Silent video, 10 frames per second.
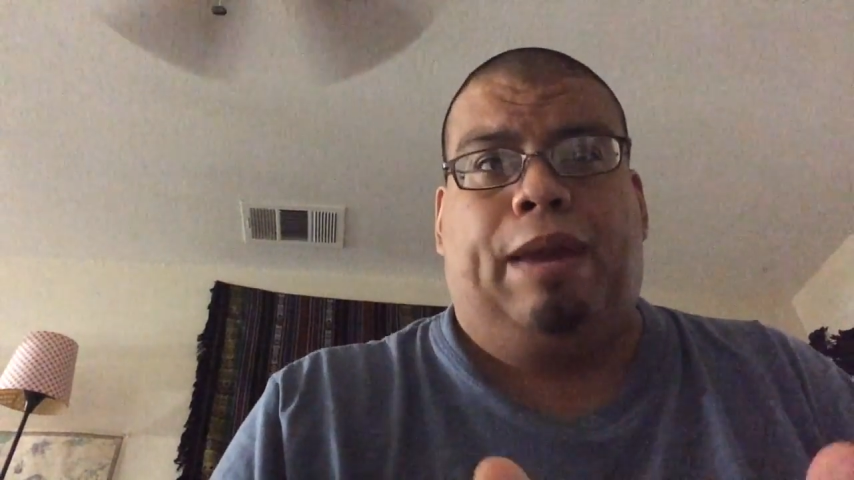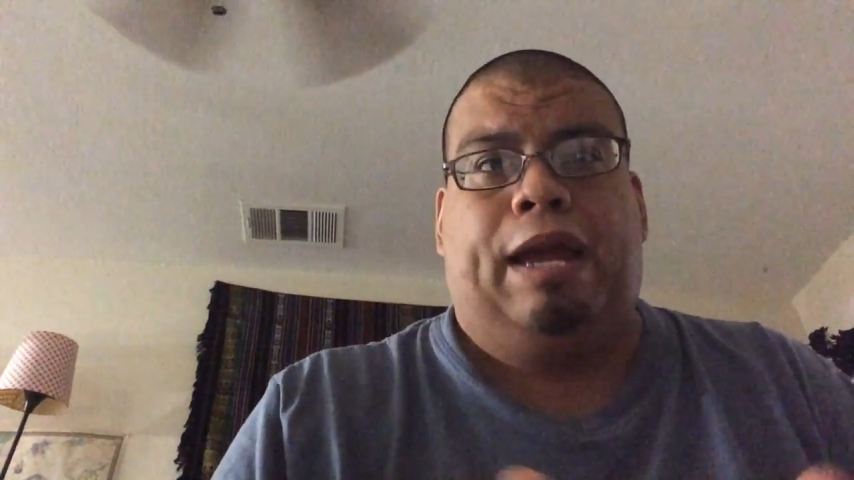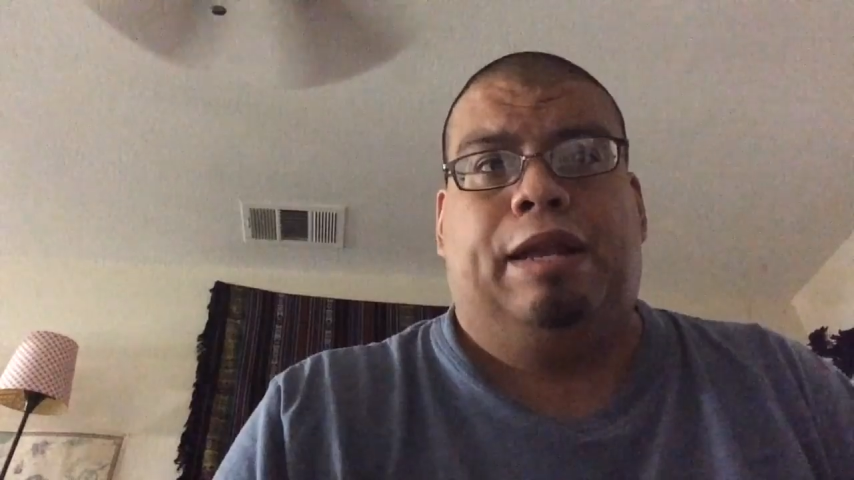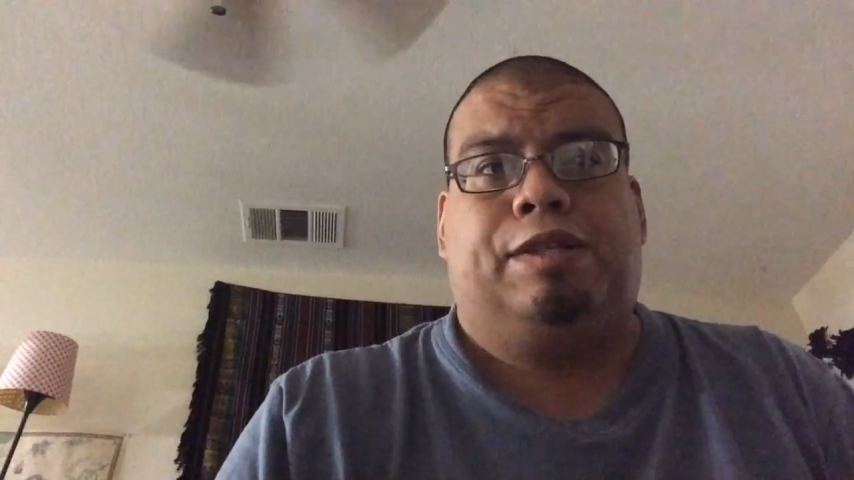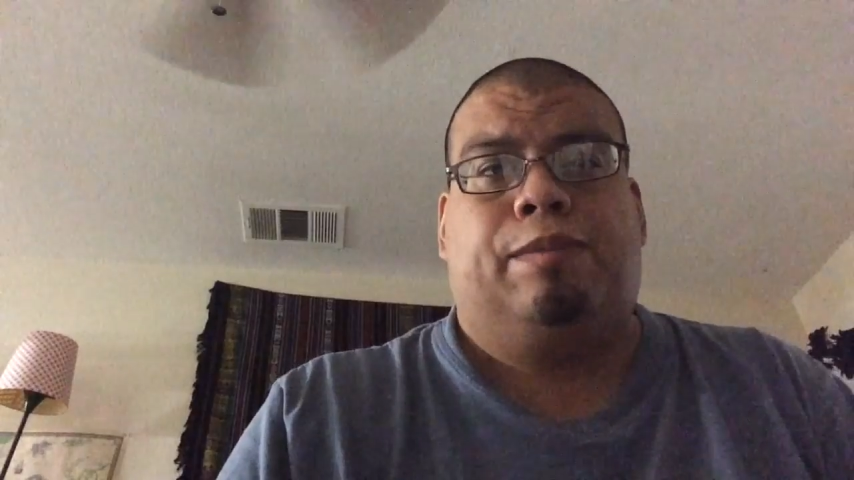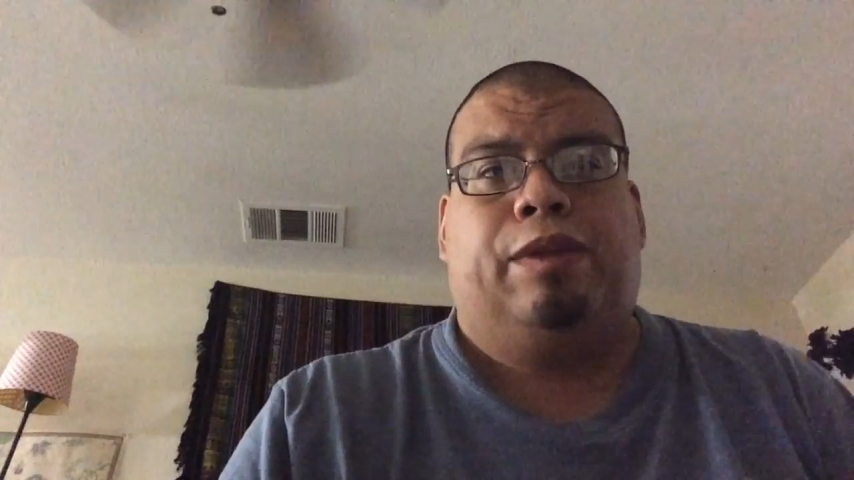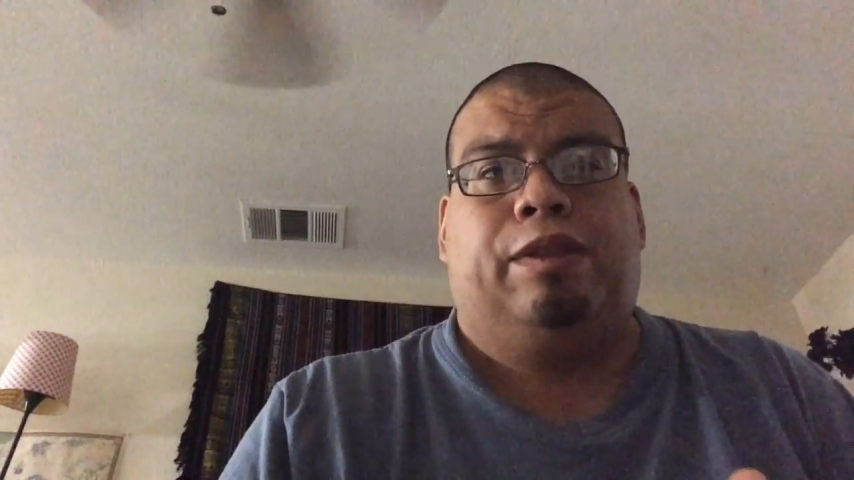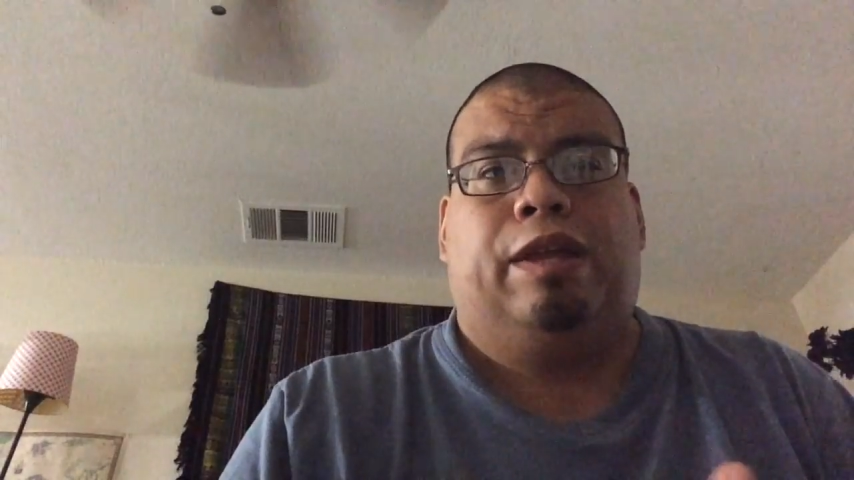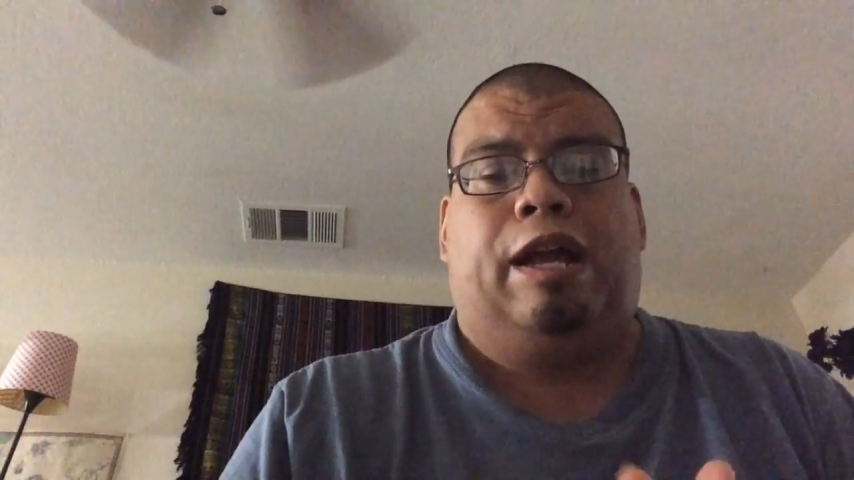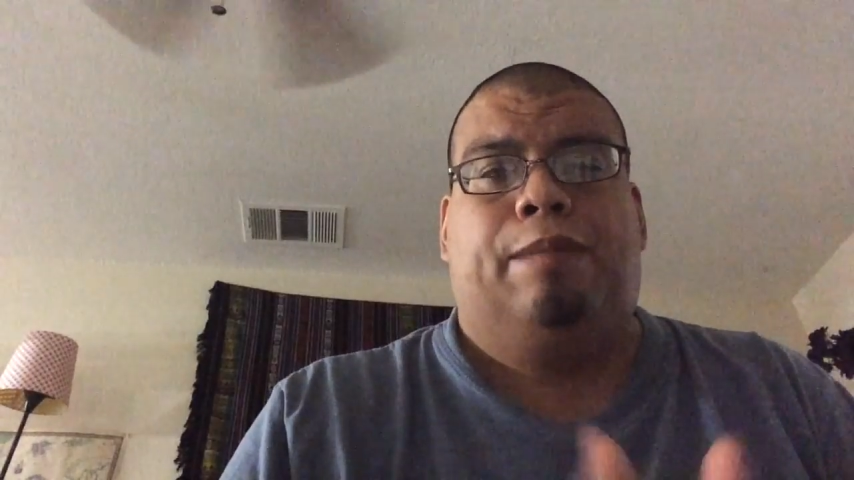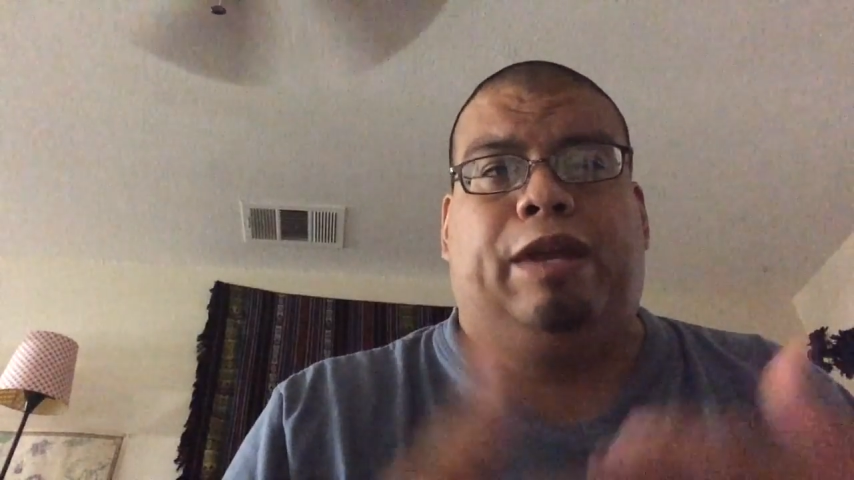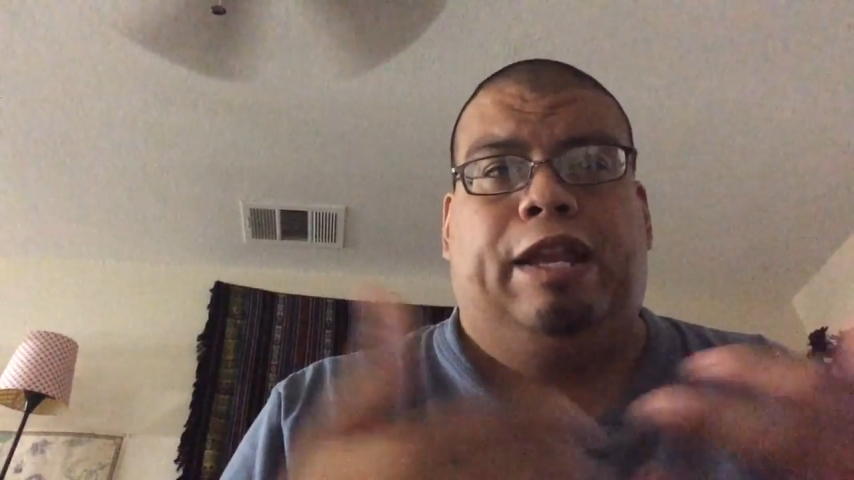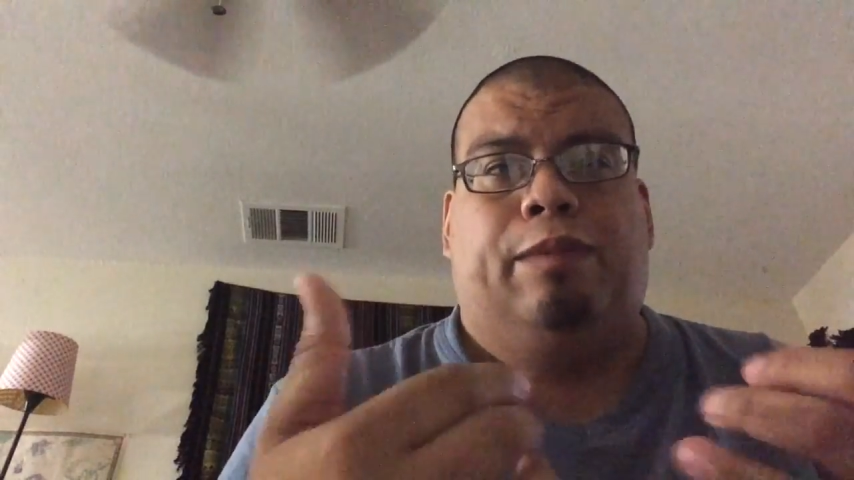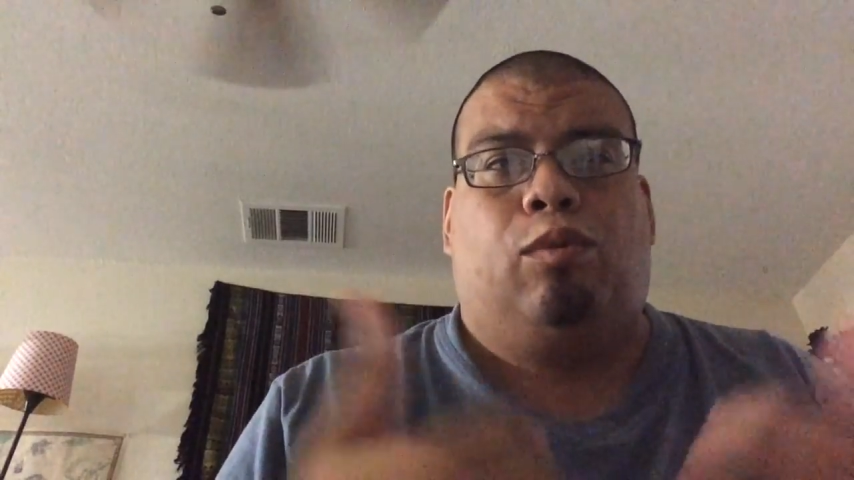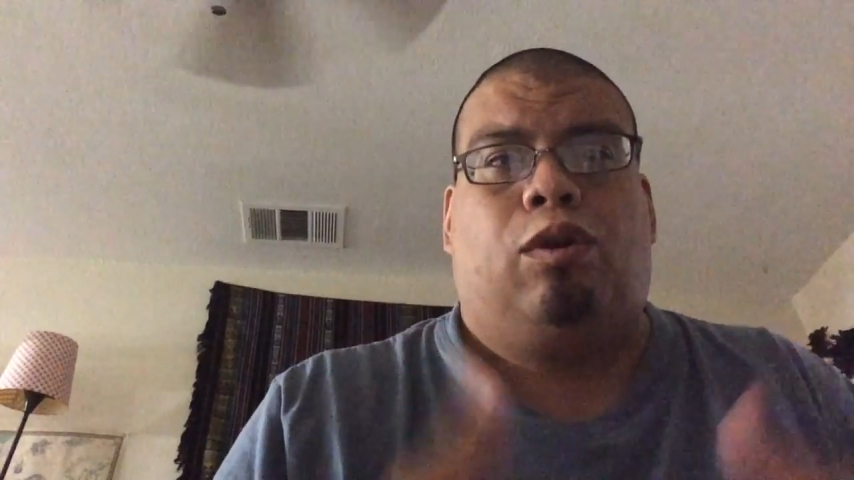man is something that I'm getting